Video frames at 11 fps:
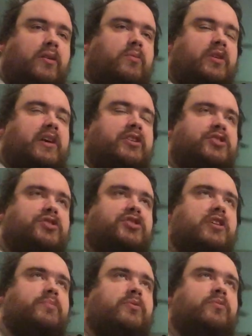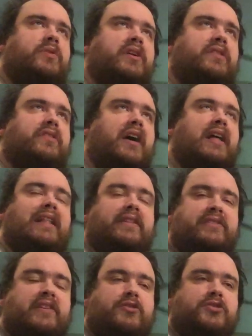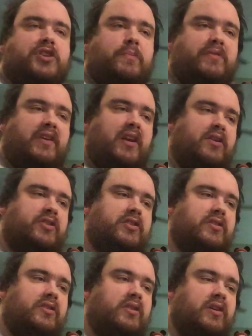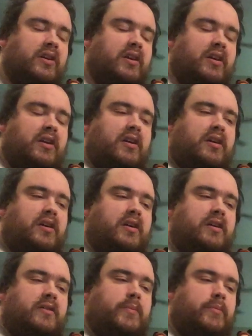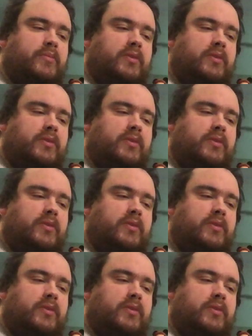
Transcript: relationship with Alexander Shipp's character, and